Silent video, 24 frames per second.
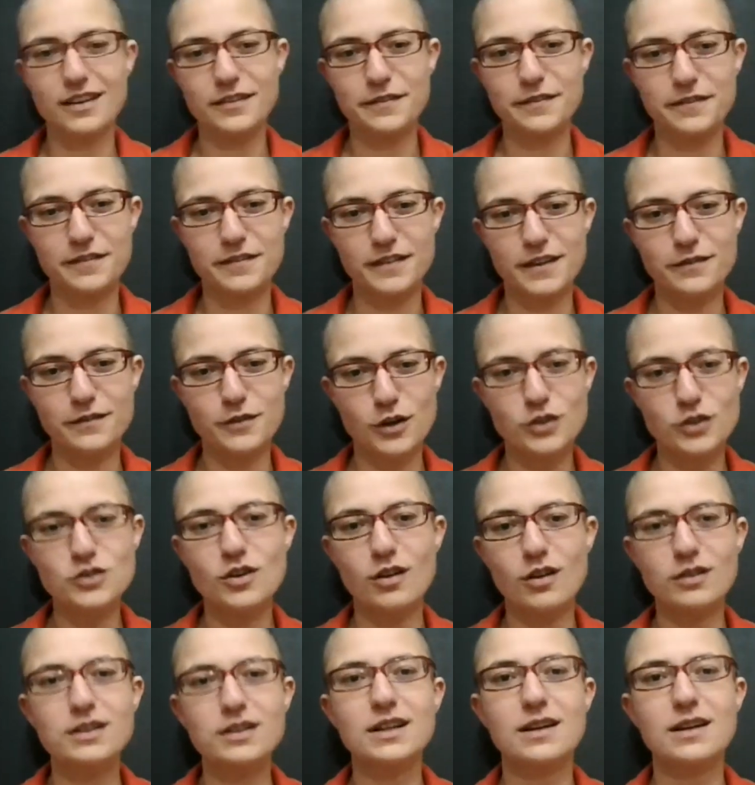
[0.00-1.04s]
if, if you're
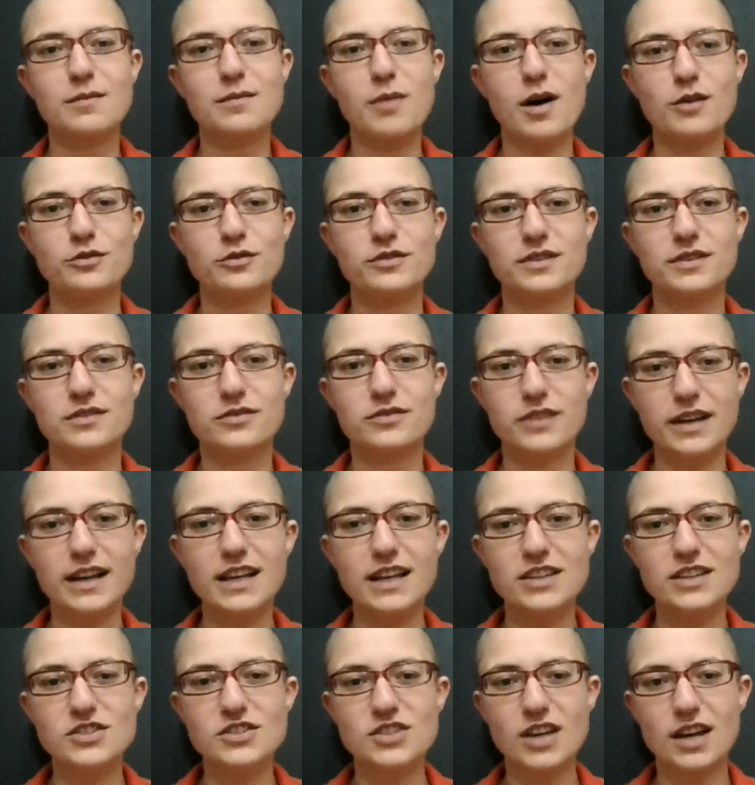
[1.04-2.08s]
talking about the
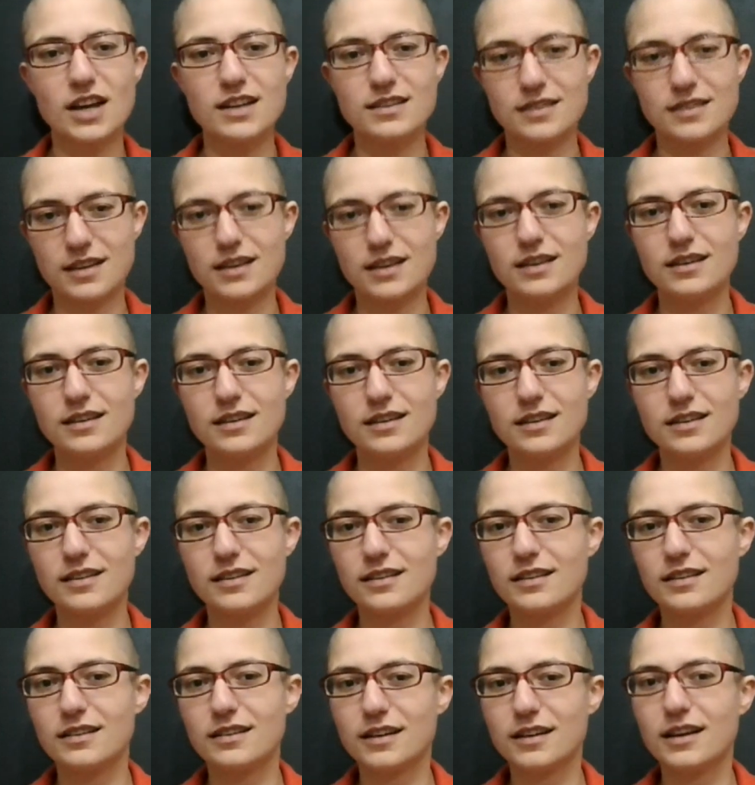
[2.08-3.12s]
village, I think
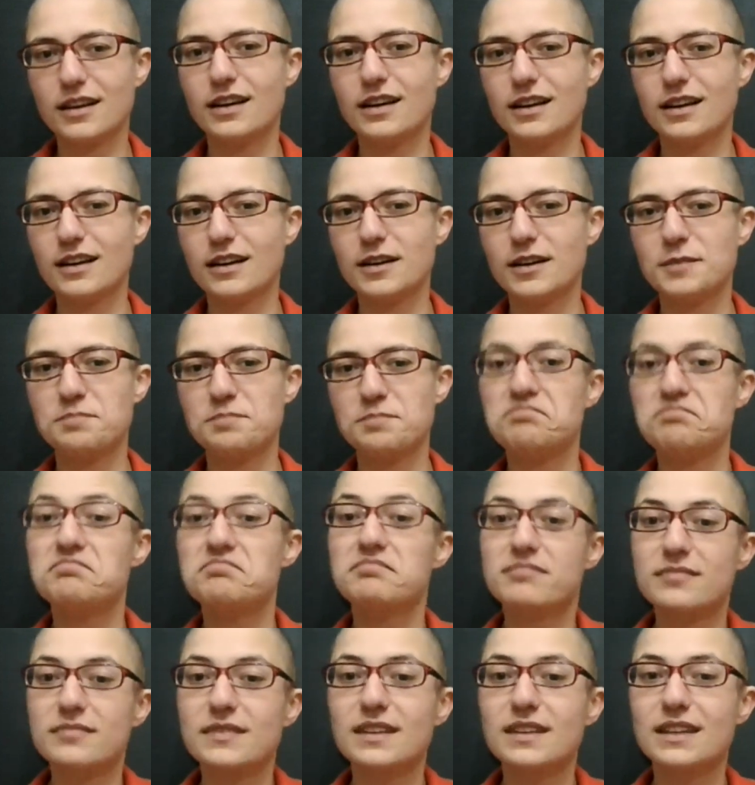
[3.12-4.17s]
um,
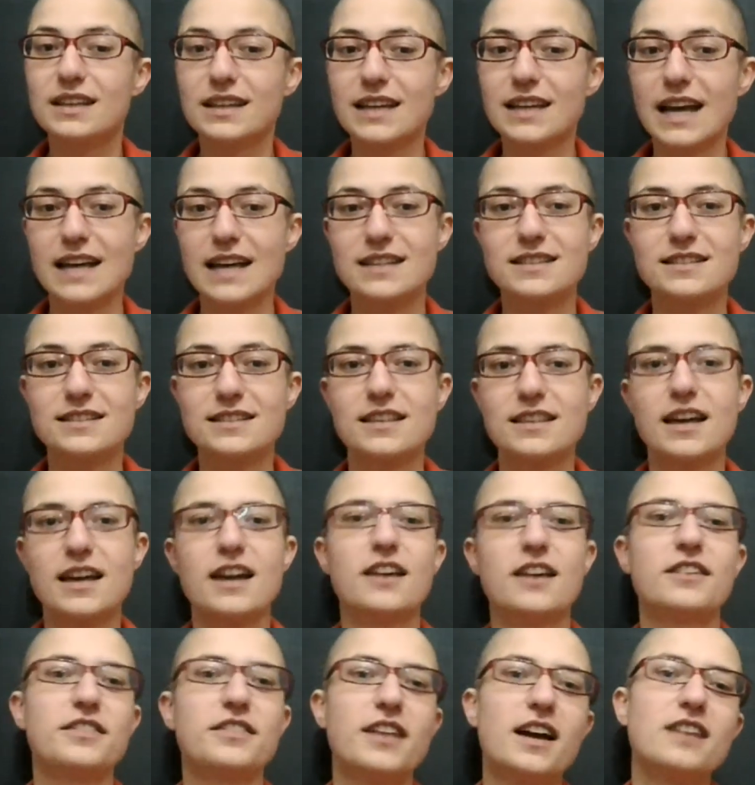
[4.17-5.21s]
yes,
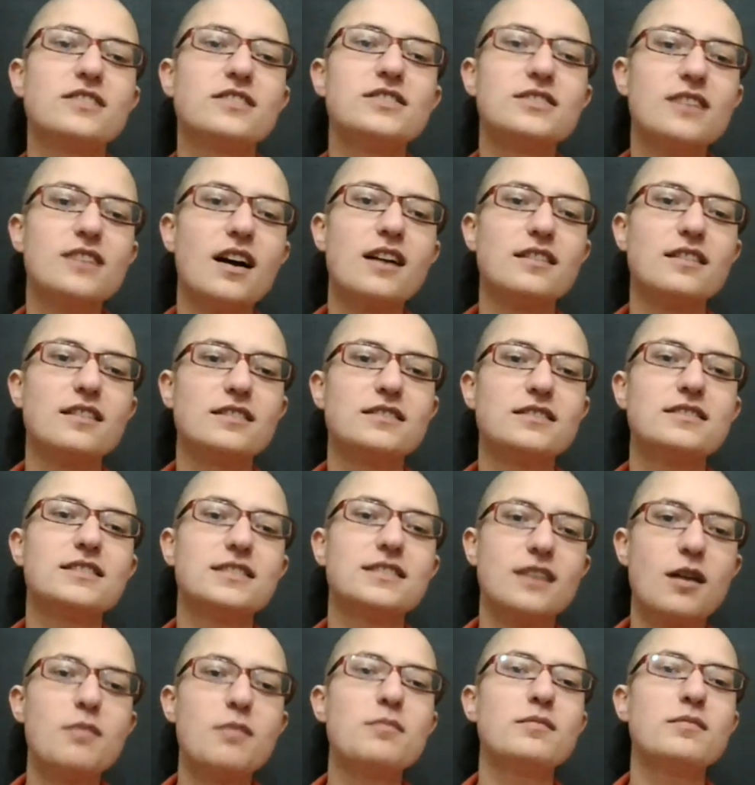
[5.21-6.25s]
there there started
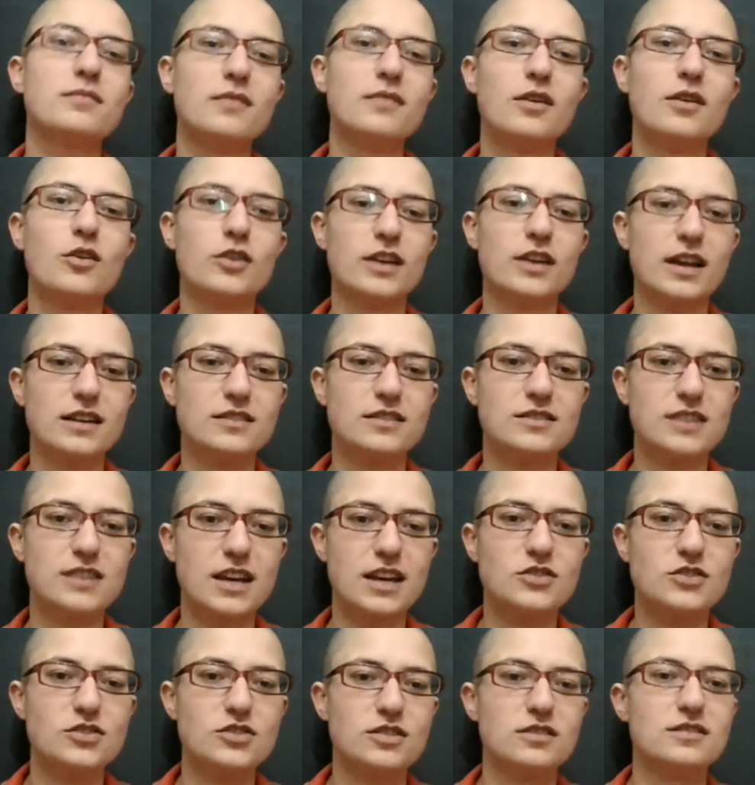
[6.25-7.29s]
some
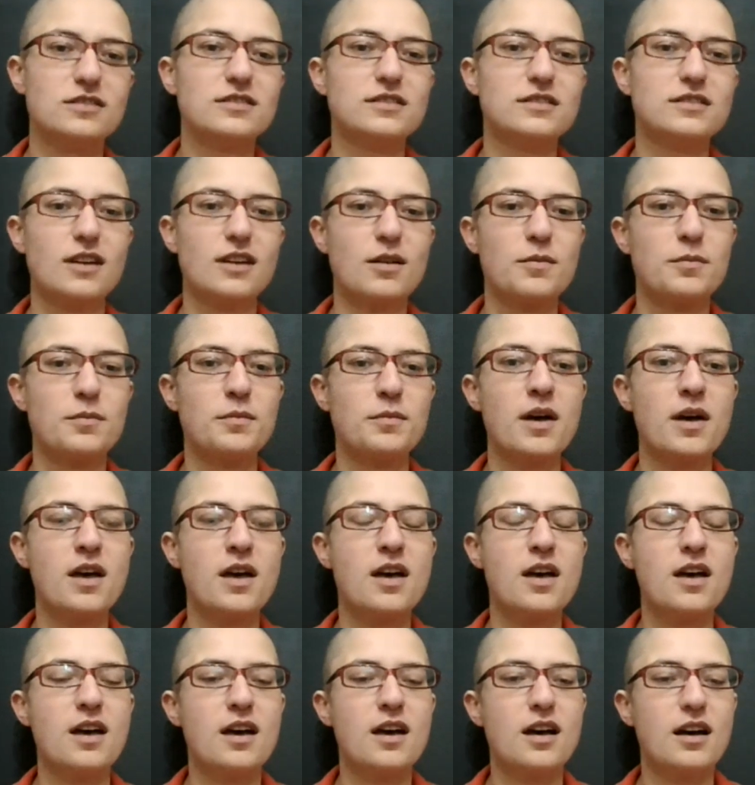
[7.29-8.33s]
organizations, some
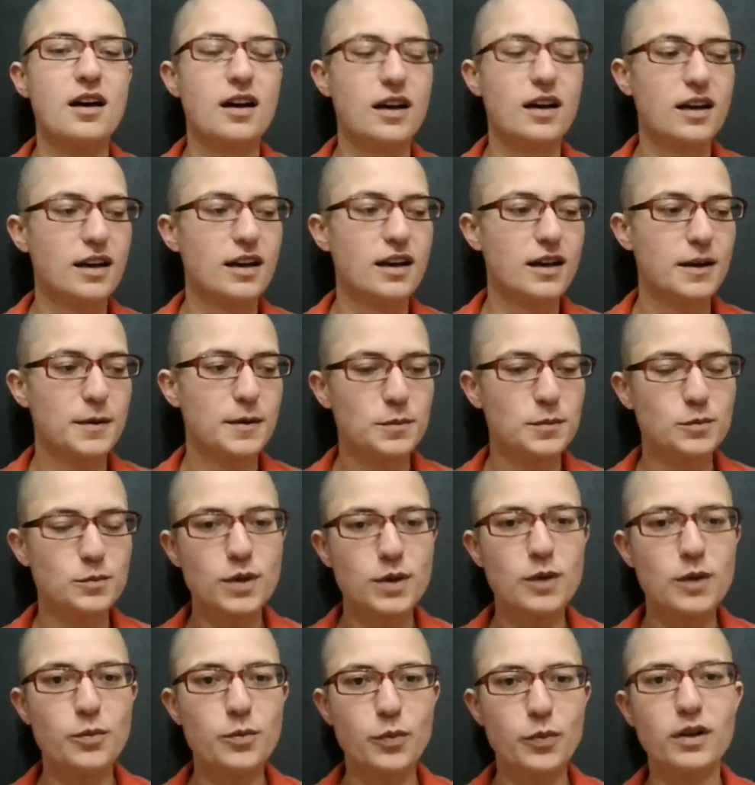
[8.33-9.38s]
um,
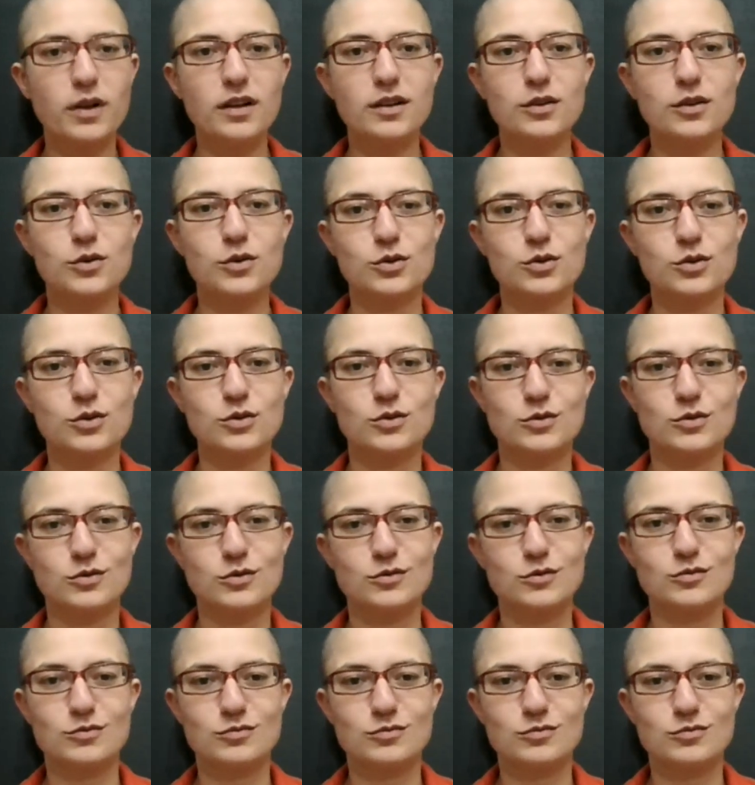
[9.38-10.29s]
people who